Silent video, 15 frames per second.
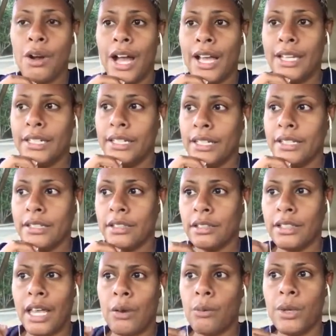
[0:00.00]
ideas so
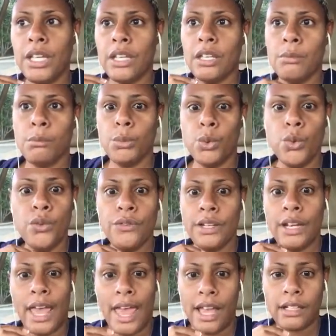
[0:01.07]
that we can move
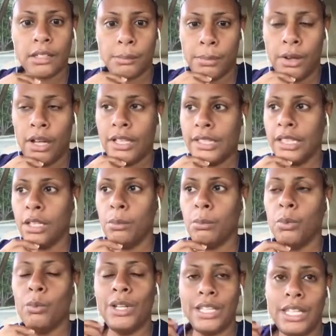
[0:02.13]
and act upon
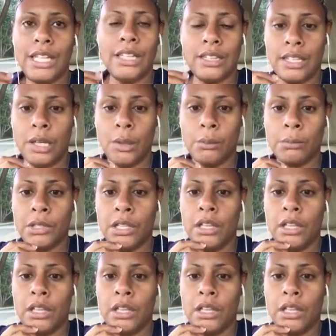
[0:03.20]
them. We need them.